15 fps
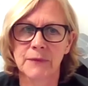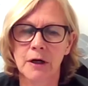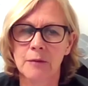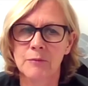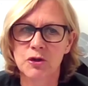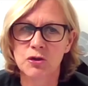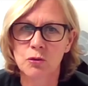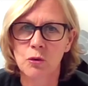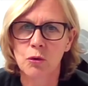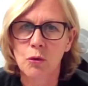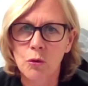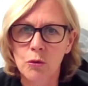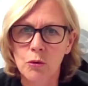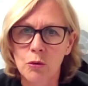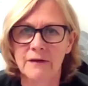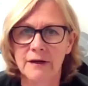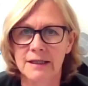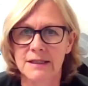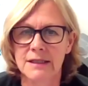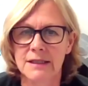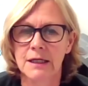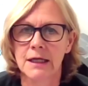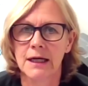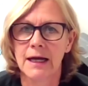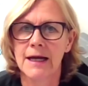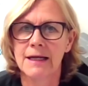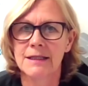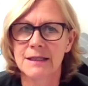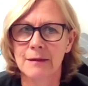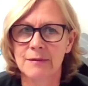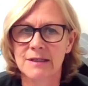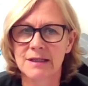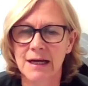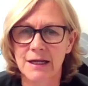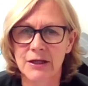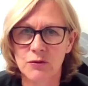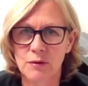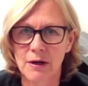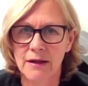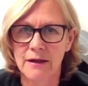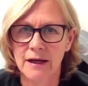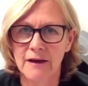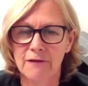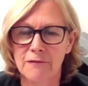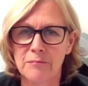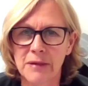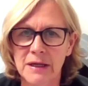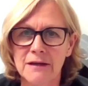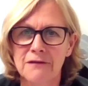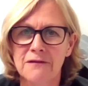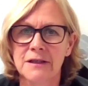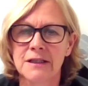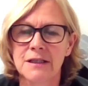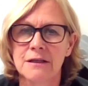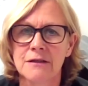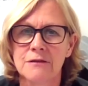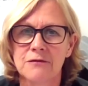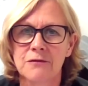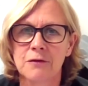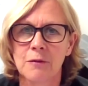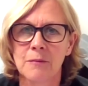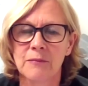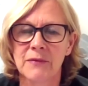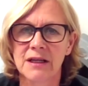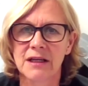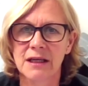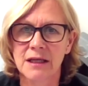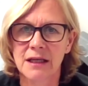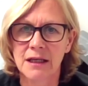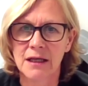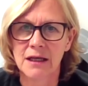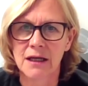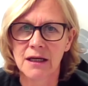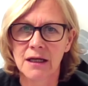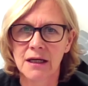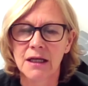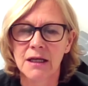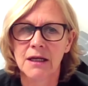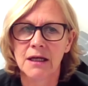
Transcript: I'm sure all of us at some stage or other have benefited from the care